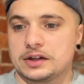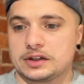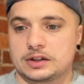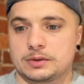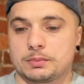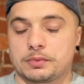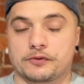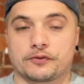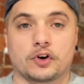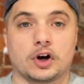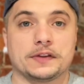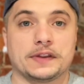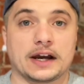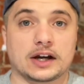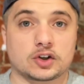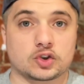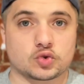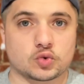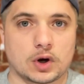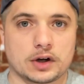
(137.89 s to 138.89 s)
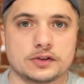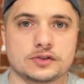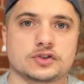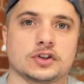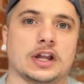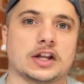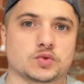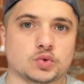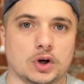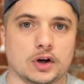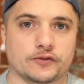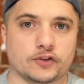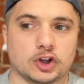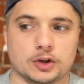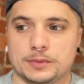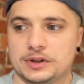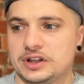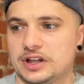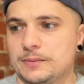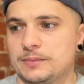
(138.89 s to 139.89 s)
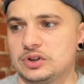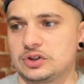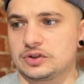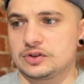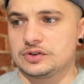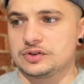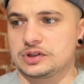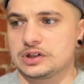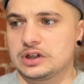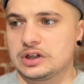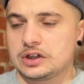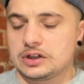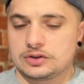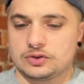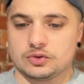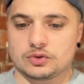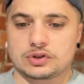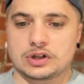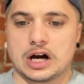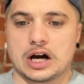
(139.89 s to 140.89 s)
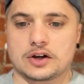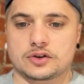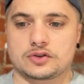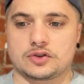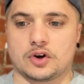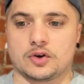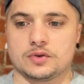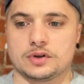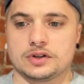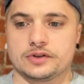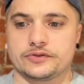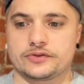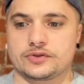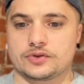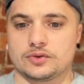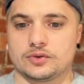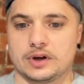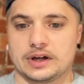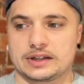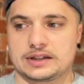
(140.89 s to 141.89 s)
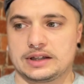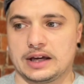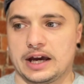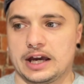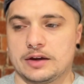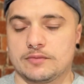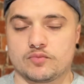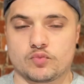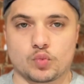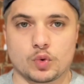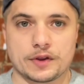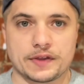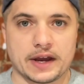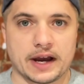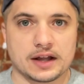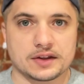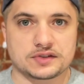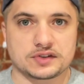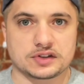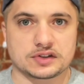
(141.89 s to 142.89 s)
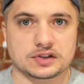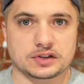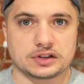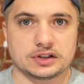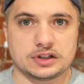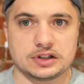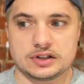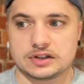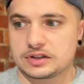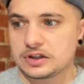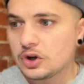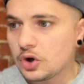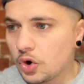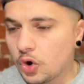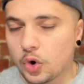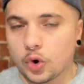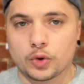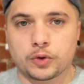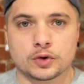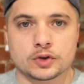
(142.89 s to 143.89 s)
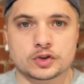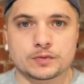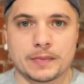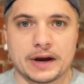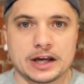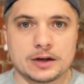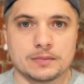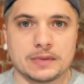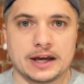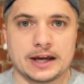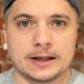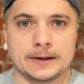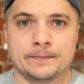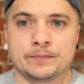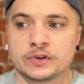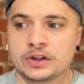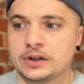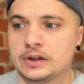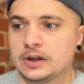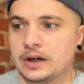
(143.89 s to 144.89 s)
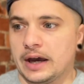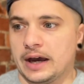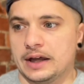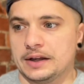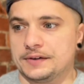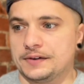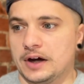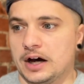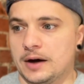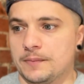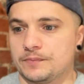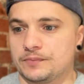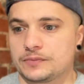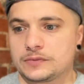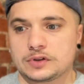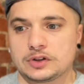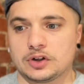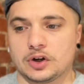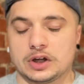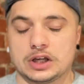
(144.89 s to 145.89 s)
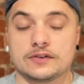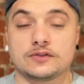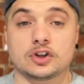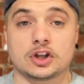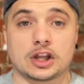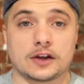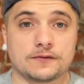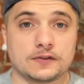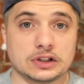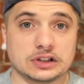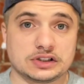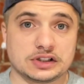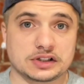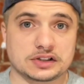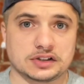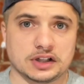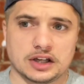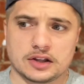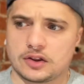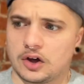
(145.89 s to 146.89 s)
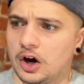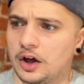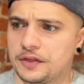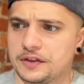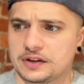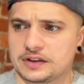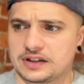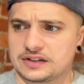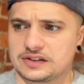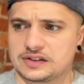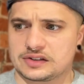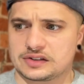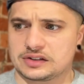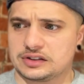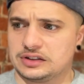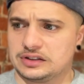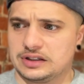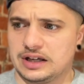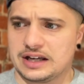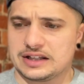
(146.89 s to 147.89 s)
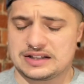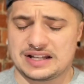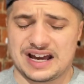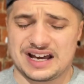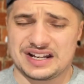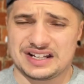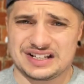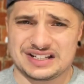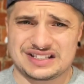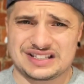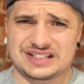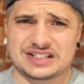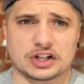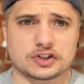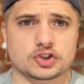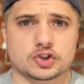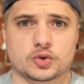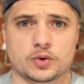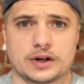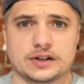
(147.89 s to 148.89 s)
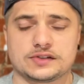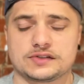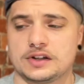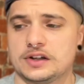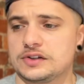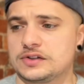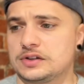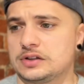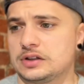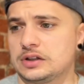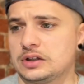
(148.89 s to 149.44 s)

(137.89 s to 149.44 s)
He can provide that grunt. So that's why I've got him in there, because you can't go into a game without Sicily. He's Hawthorn's main man, and even though they finished 16th, I think that Sicily has had such a great season.